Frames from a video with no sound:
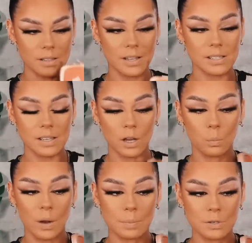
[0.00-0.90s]
And this is like a
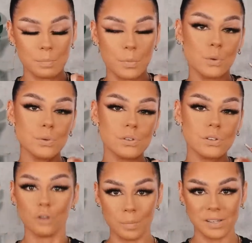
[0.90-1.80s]
whipped mousse.
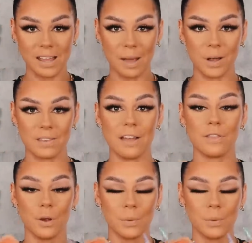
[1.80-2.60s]
Don't be scared by that though.